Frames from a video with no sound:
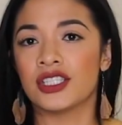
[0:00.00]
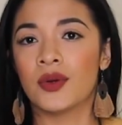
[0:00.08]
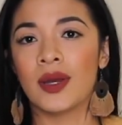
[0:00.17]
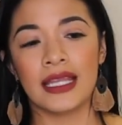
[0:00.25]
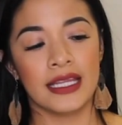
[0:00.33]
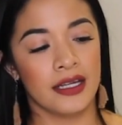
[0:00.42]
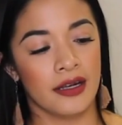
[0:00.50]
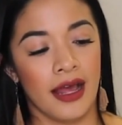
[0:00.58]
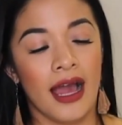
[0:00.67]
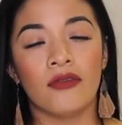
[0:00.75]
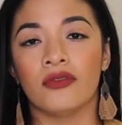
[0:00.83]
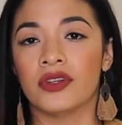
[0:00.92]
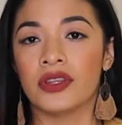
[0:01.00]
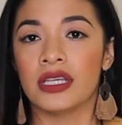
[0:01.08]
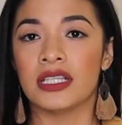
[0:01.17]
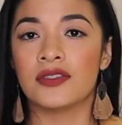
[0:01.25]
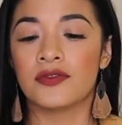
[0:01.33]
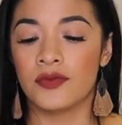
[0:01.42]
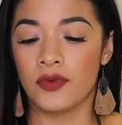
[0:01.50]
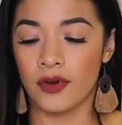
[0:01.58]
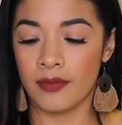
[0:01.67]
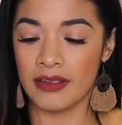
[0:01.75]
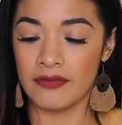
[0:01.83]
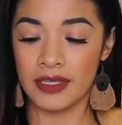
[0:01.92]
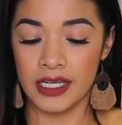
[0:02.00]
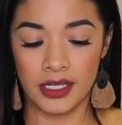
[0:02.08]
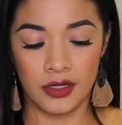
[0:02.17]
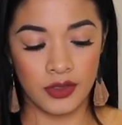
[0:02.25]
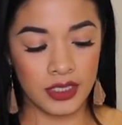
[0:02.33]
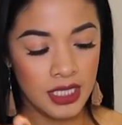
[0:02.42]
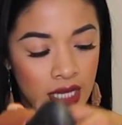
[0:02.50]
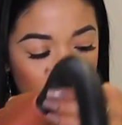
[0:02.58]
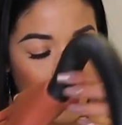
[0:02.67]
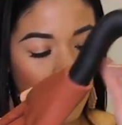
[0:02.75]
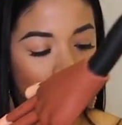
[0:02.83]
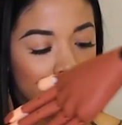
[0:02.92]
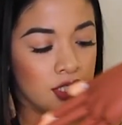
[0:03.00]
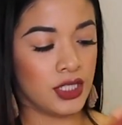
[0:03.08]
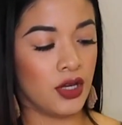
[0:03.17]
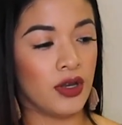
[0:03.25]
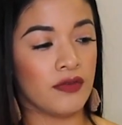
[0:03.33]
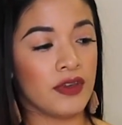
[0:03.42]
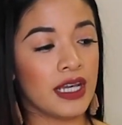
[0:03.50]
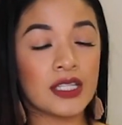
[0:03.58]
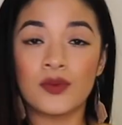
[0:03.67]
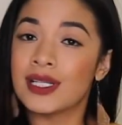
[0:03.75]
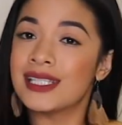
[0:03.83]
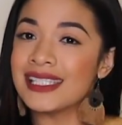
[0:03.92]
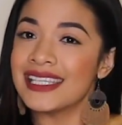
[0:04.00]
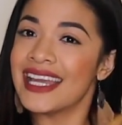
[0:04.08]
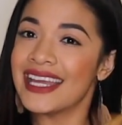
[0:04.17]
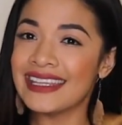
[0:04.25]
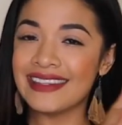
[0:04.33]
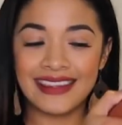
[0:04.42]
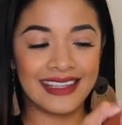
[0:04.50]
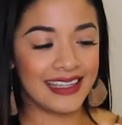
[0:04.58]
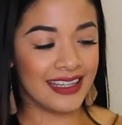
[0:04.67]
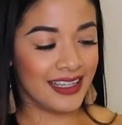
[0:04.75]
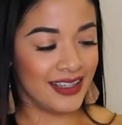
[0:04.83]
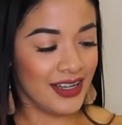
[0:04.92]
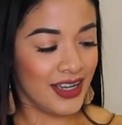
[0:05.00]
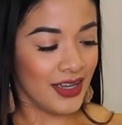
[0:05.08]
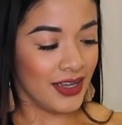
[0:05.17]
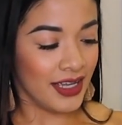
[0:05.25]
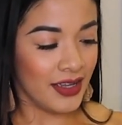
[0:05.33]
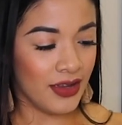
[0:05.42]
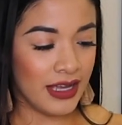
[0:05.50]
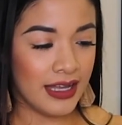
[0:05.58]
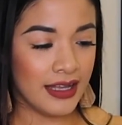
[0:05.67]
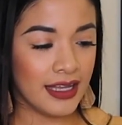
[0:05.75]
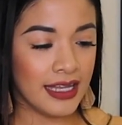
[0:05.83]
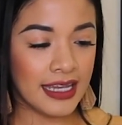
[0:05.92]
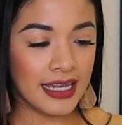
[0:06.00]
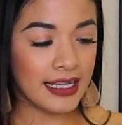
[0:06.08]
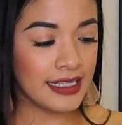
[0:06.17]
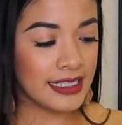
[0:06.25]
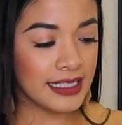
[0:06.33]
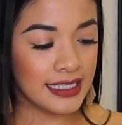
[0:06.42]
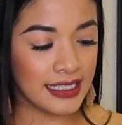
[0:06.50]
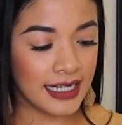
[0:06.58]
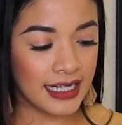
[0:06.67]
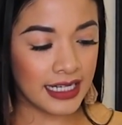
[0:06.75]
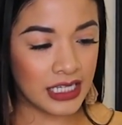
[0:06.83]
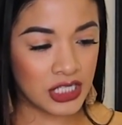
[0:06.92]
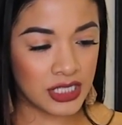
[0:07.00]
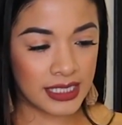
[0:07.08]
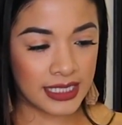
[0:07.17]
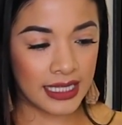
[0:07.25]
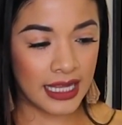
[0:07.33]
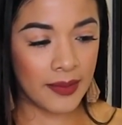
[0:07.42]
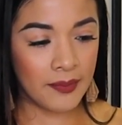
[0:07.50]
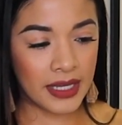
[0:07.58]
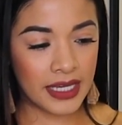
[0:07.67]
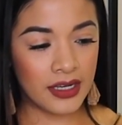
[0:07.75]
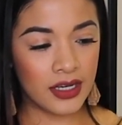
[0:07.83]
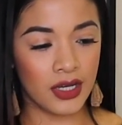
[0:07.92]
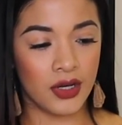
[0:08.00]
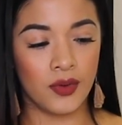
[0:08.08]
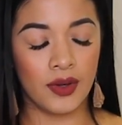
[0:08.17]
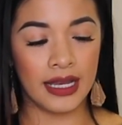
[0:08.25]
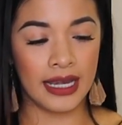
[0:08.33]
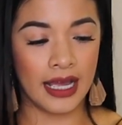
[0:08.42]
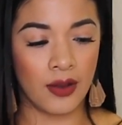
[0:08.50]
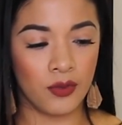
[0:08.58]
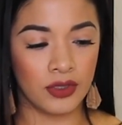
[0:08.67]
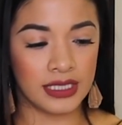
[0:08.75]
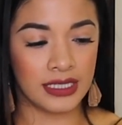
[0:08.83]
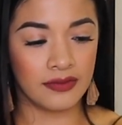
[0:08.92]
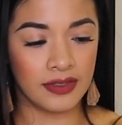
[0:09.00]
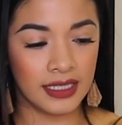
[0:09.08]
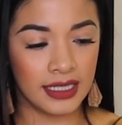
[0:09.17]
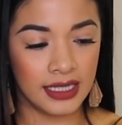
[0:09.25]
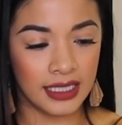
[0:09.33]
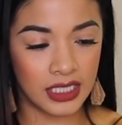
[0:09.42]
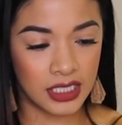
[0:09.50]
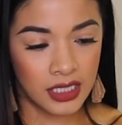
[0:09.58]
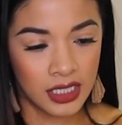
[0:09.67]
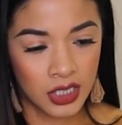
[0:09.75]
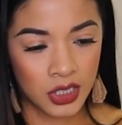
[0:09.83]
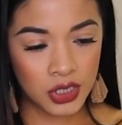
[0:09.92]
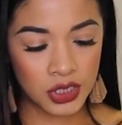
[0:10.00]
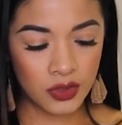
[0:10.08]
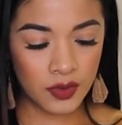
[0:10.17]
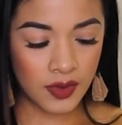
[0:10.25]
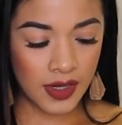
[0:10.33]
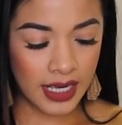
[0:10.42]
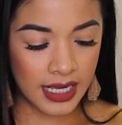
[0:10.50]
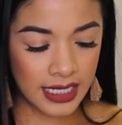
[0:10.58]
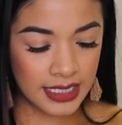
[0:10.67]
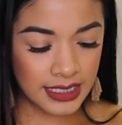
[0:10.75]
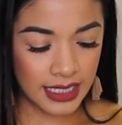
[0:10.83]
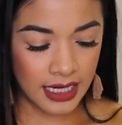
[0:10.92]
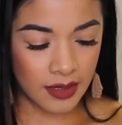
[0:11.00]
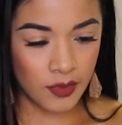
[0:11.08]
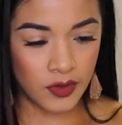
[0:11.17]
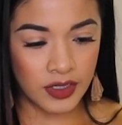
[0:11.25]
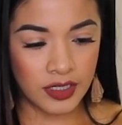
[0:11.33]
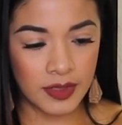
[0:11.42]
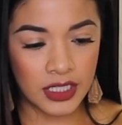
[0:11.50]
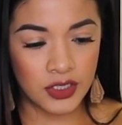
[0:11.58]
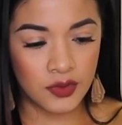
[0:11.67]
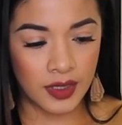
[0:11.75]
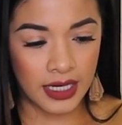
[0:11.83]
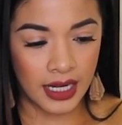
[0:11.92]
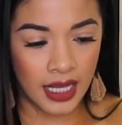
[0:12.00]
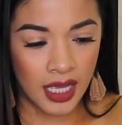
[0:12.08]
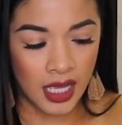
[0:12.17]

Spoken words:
know I needed to have one of these for my videos. So if you guys want to see anything, any kind of design, just let me know and I will definitely show you guys. I'm going to be doing